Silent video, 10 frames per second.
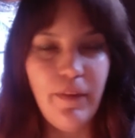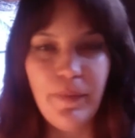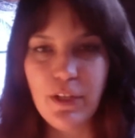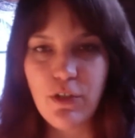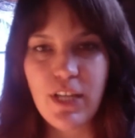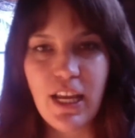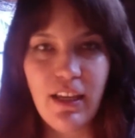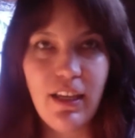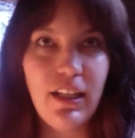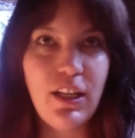that you take
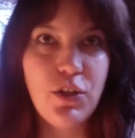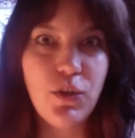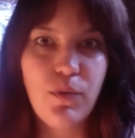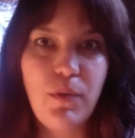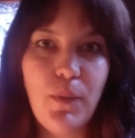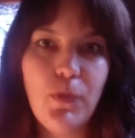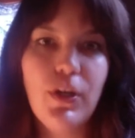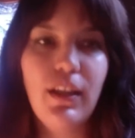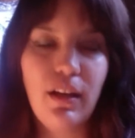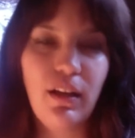in, and that you remember, it
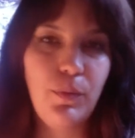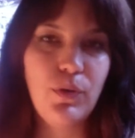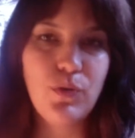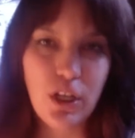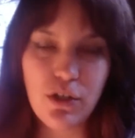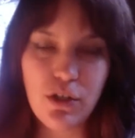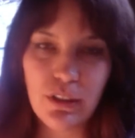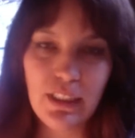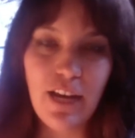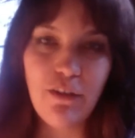can help you change your
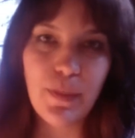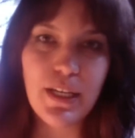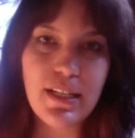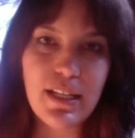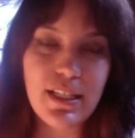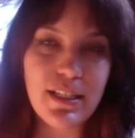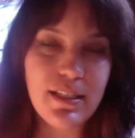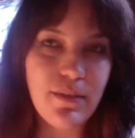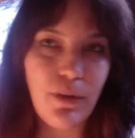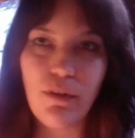life because
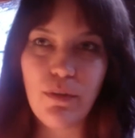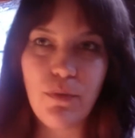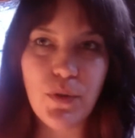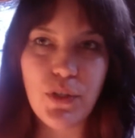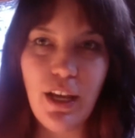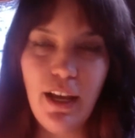it's one of the most